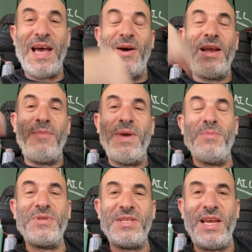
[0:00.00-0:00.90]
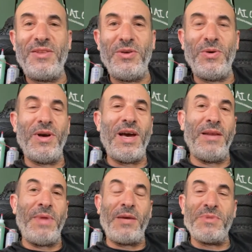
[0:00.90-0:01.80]
I made a mistake too. I
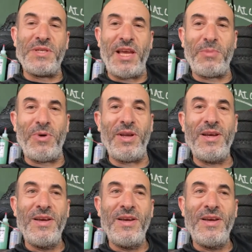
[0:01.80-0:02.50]
didn't make a mistake, but